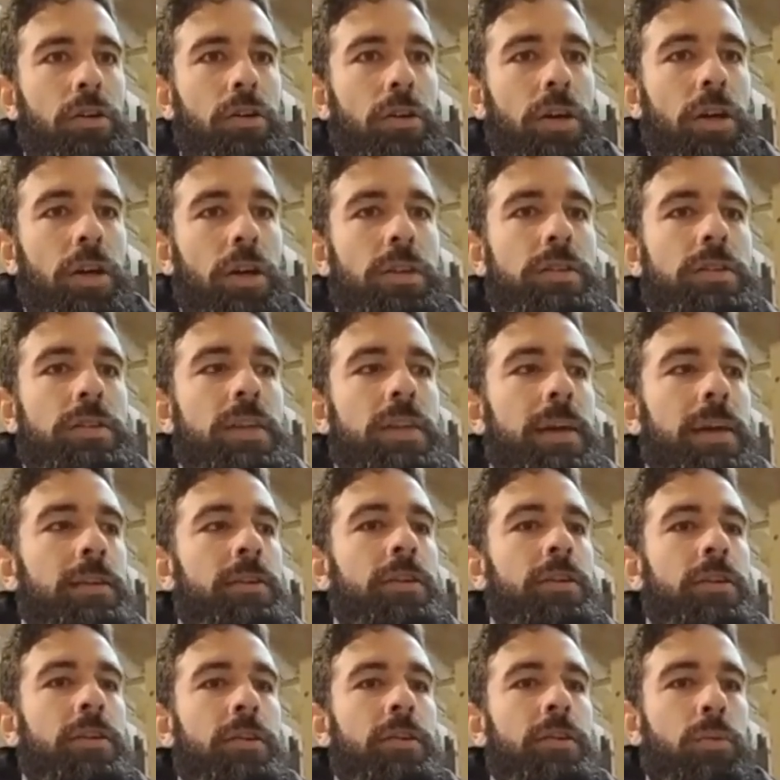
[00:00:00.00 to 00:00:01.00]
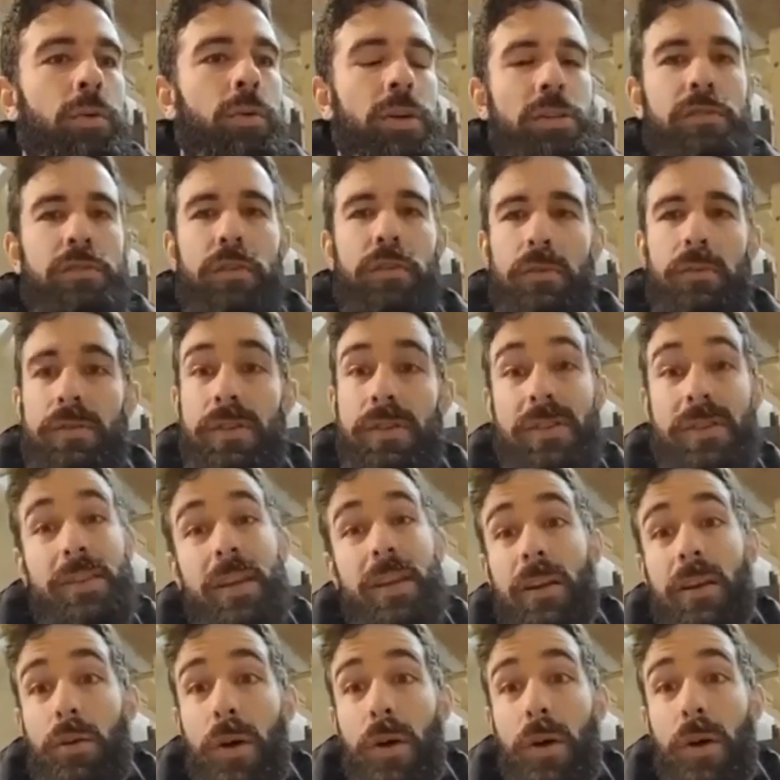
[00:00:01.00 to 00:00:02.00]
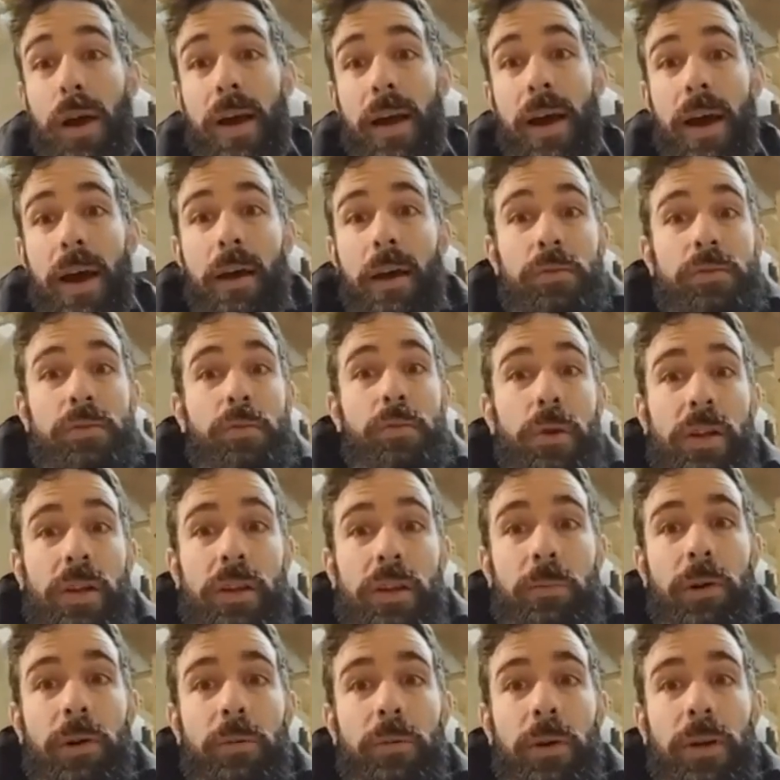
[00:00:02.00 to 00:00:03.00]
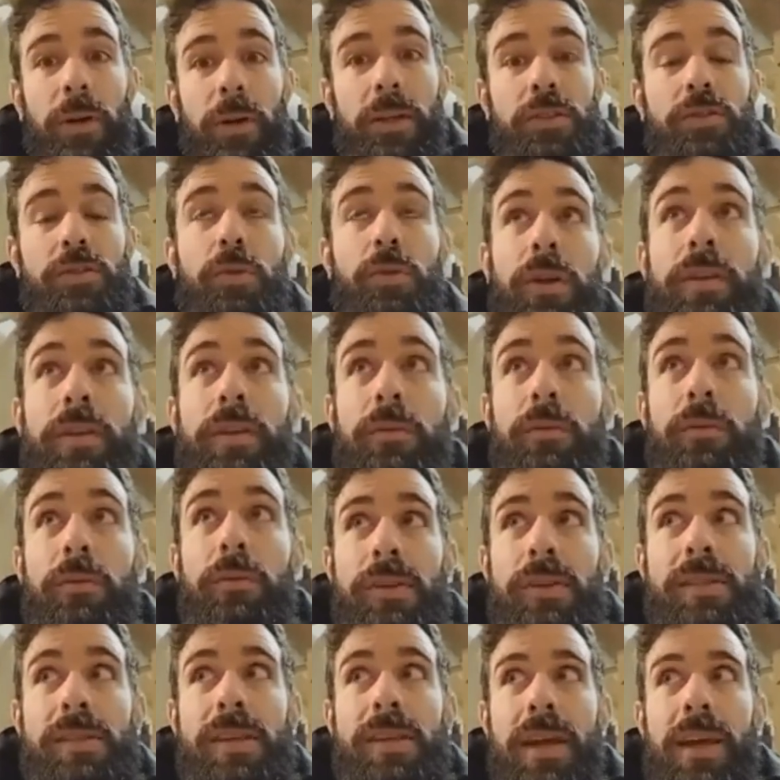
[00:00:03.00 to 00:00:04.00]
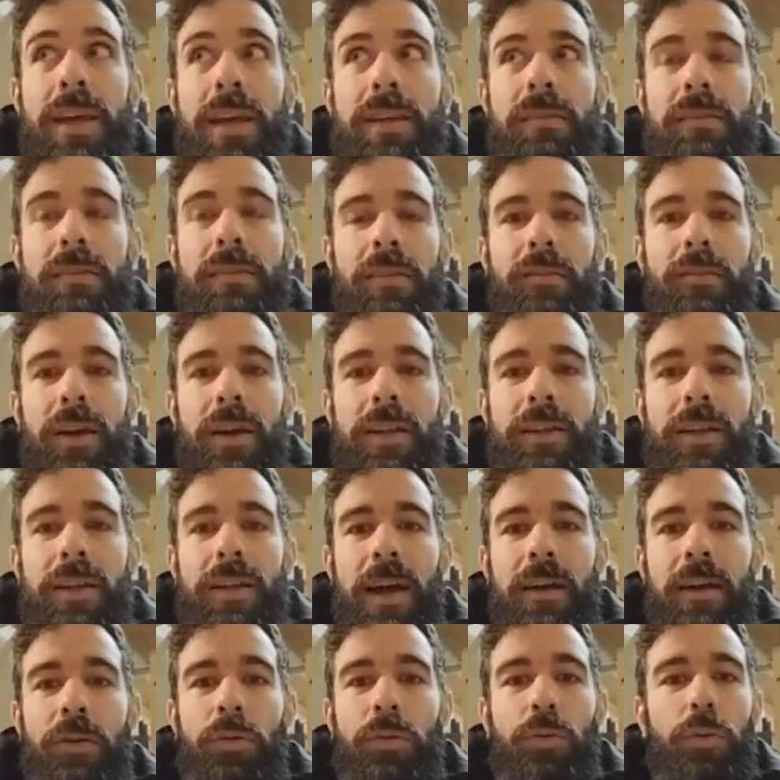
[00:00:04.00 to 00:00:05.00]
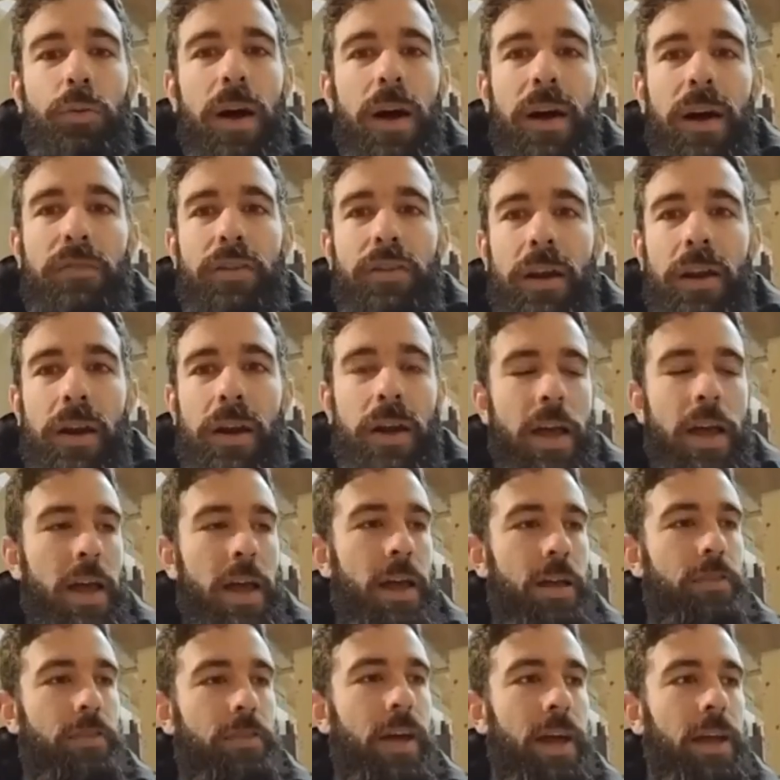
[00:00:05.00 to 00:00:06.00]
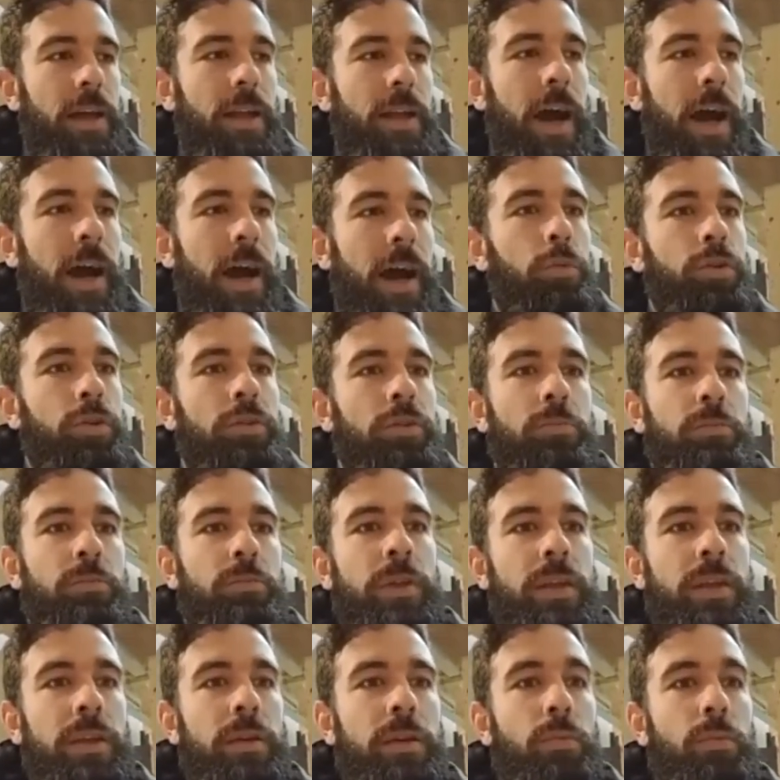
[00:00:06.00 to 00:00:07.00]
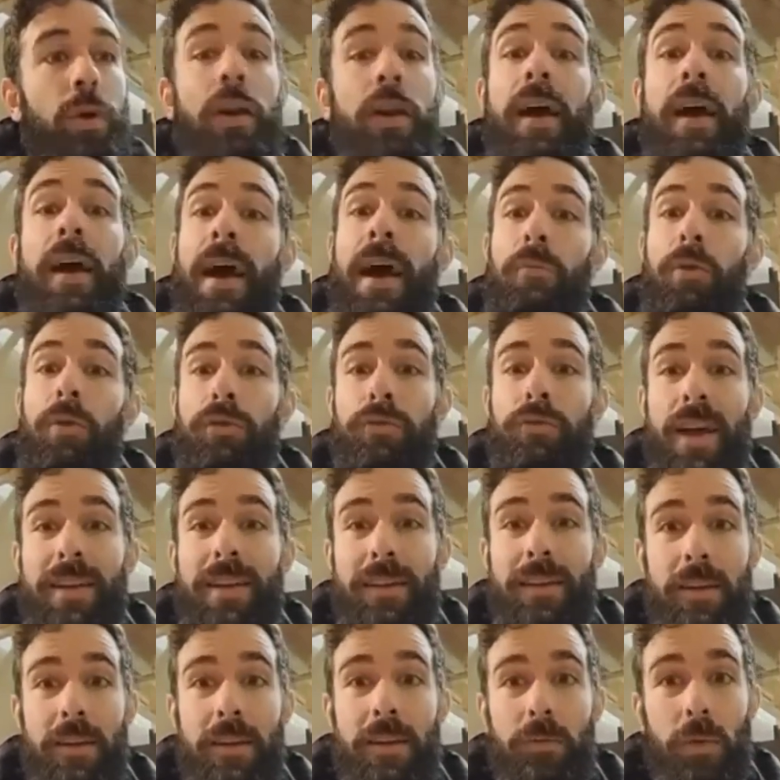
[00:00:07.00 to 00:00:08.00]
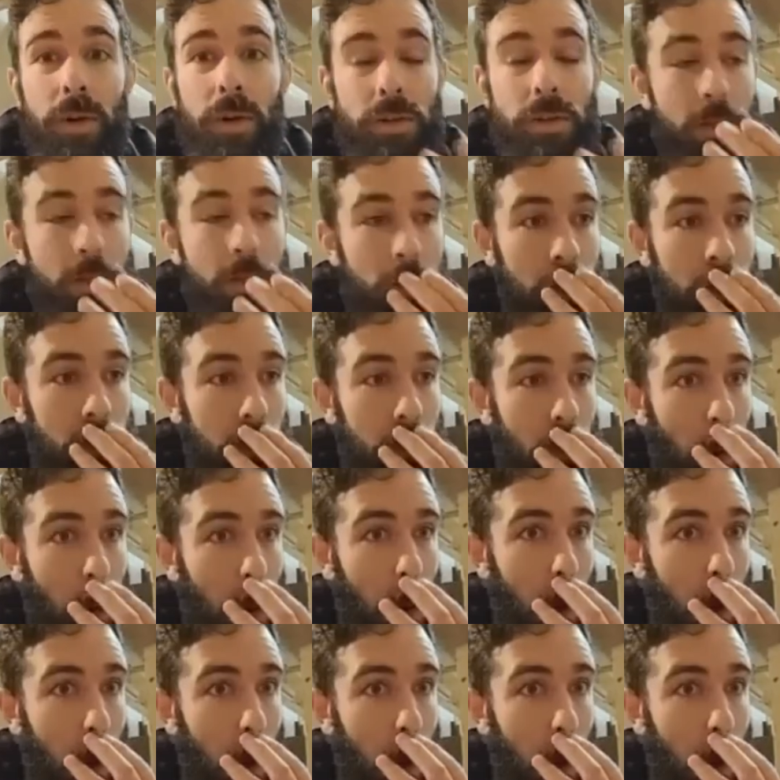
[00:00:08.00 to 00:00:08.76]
continue whereas if i was to stay quiet i was worried about money so i didn't want to say anything right now whatever mm. then i wouldn't be where i am already which is